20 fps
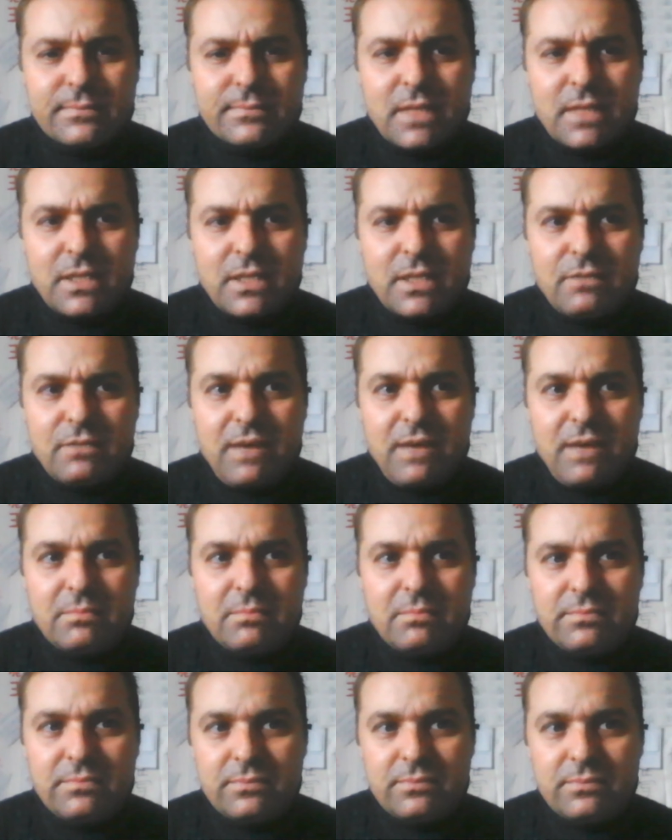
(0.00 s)
if I'm
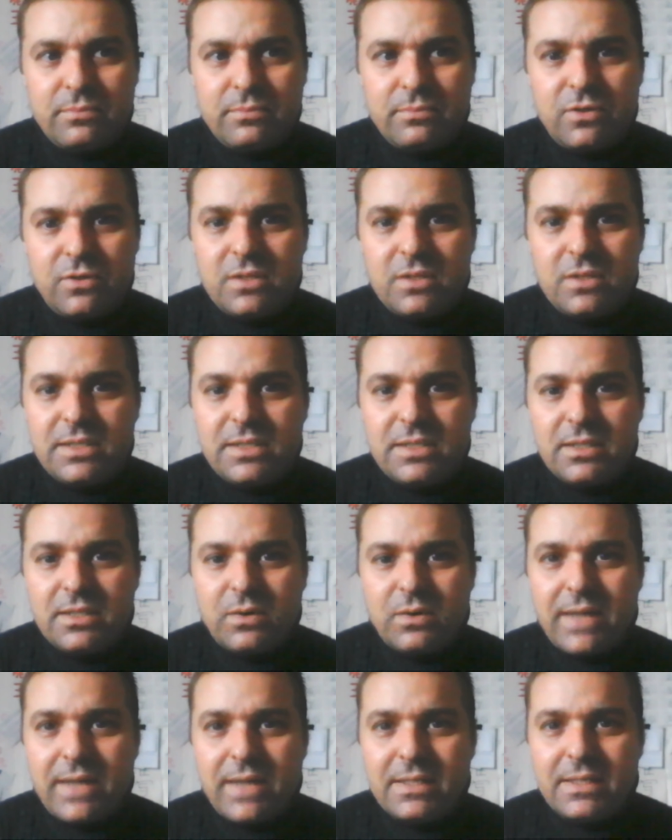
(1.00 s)
pronouncing
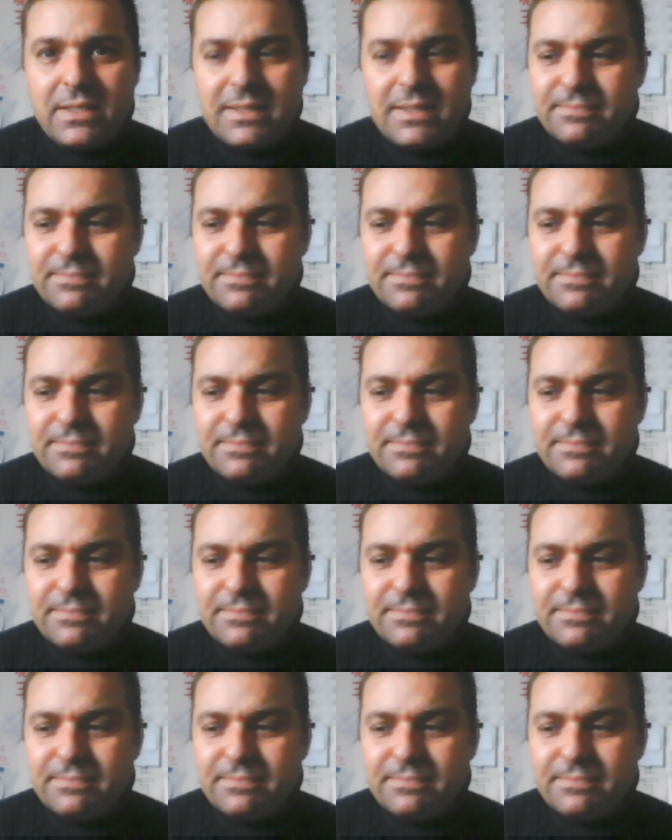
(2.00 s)
correctly.